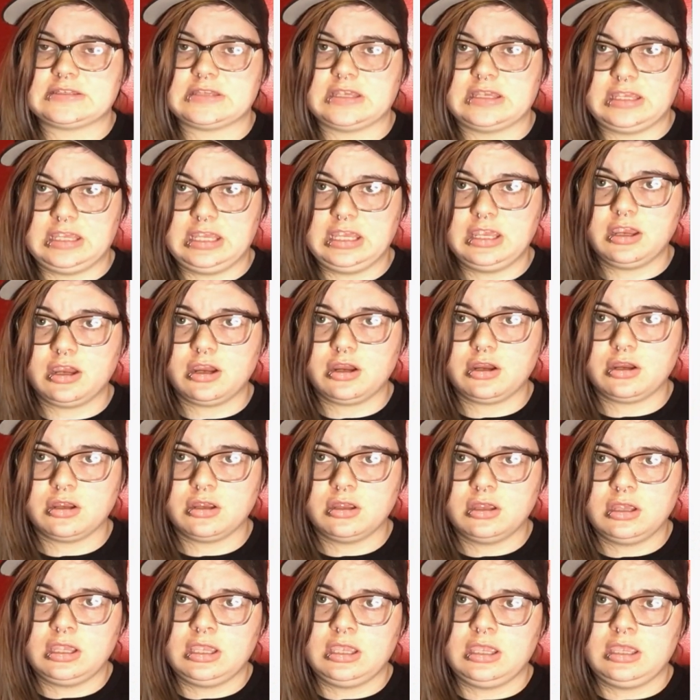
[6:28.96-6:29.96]
here,
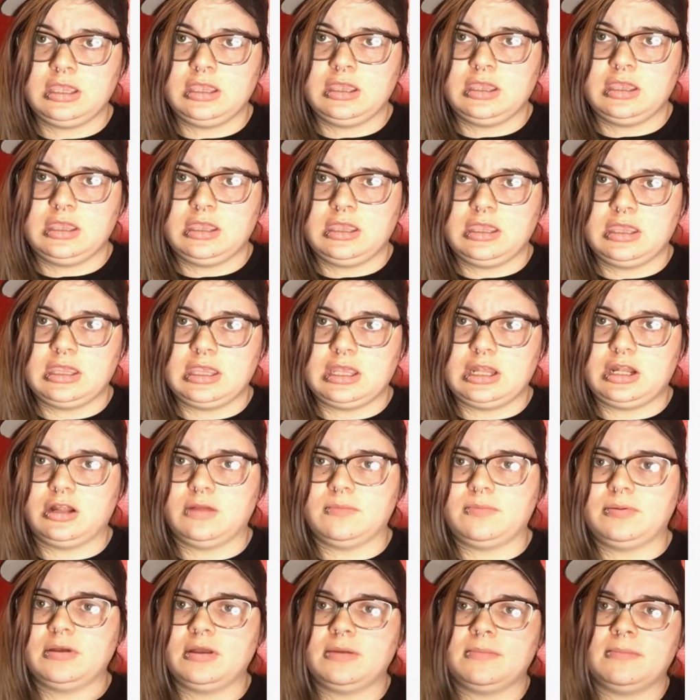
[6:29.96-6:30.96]
and I'll
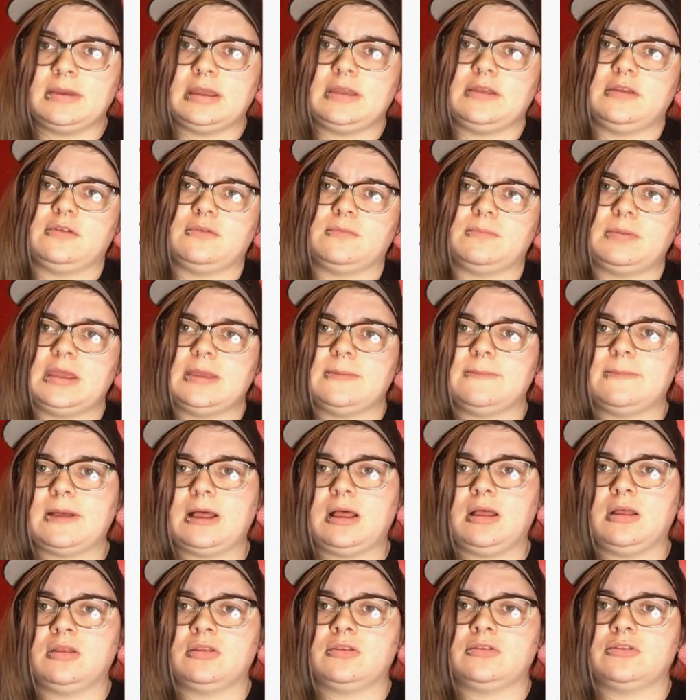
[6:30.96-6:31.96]
put my
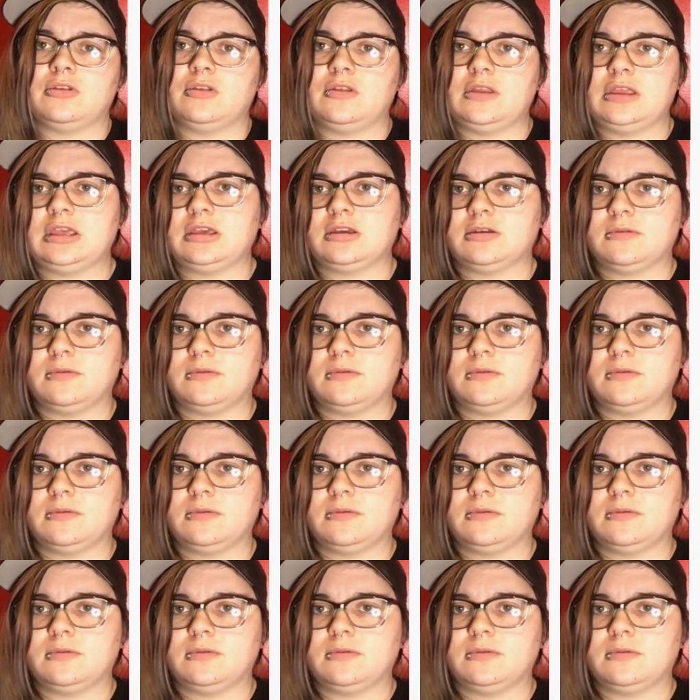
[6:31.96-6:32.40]
PayPal and the link